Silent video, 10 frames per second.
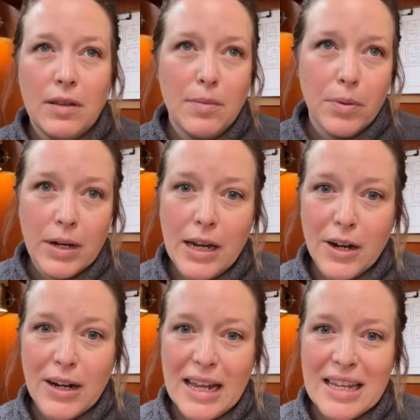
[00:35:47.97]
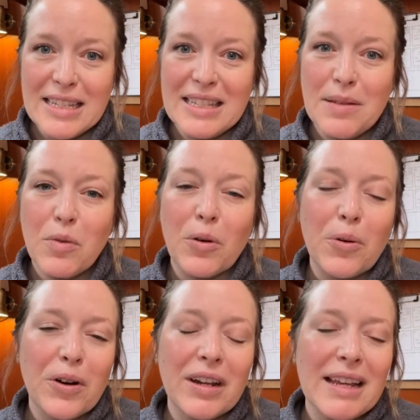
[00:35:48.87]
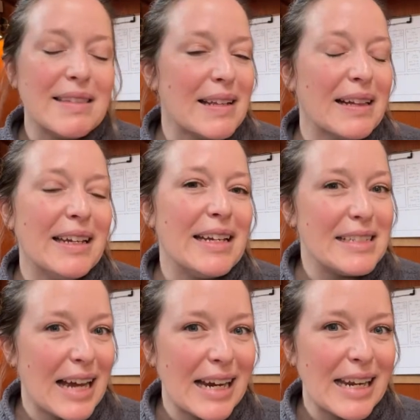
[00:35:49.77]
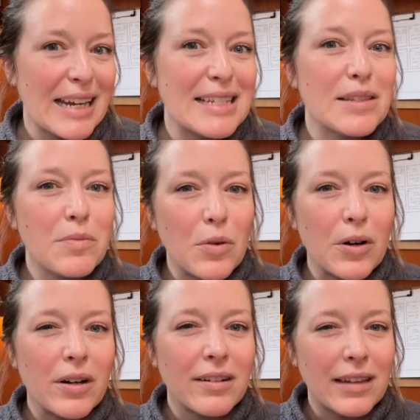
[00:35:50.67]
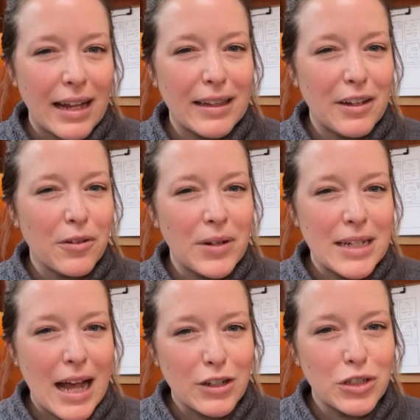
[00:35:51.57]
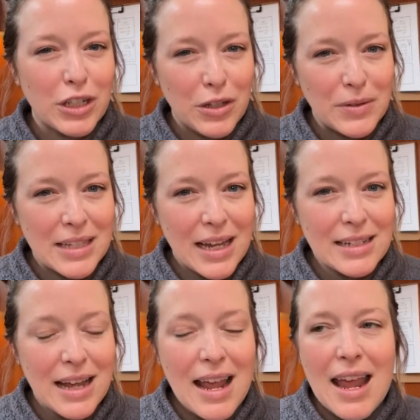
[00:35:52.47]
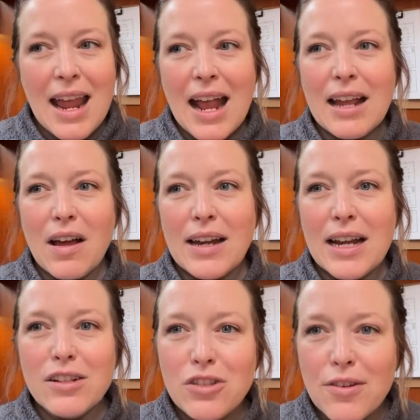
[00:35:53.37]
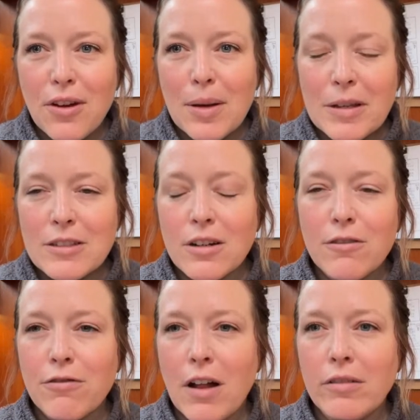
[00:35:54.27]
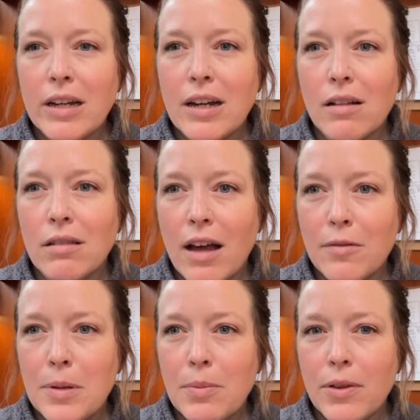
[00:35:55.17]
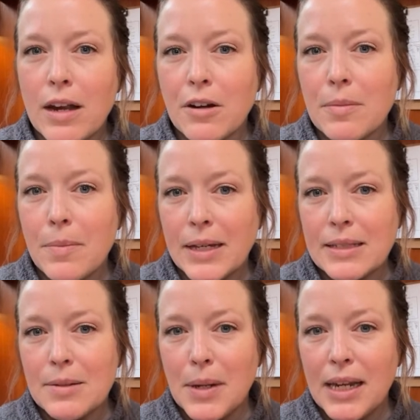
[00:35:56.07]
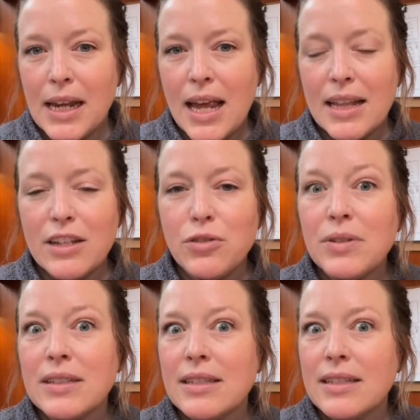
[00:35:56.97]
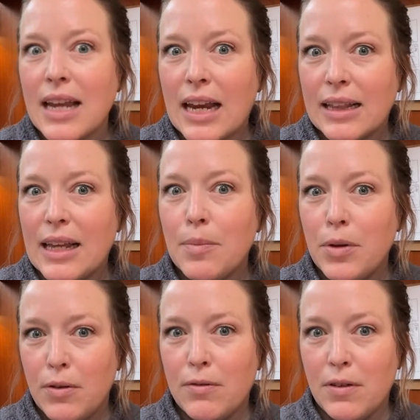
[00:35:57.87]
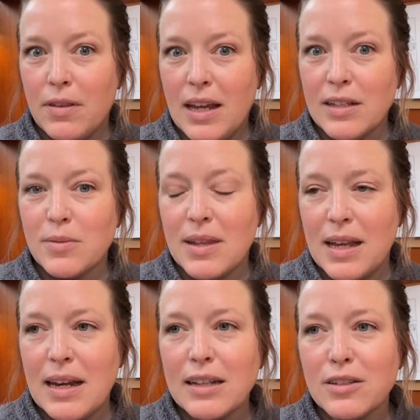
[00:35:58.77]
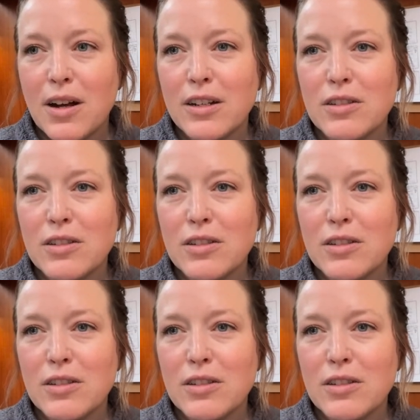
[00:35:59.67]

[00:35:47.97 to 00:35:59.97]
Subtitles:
the prettier it is, the more organized and clean and tidy it is, the more likely you're going to actually use it. And on Instagram, I started following a lot of people that are in mixed media, and they do insanely beautiful things with index cards.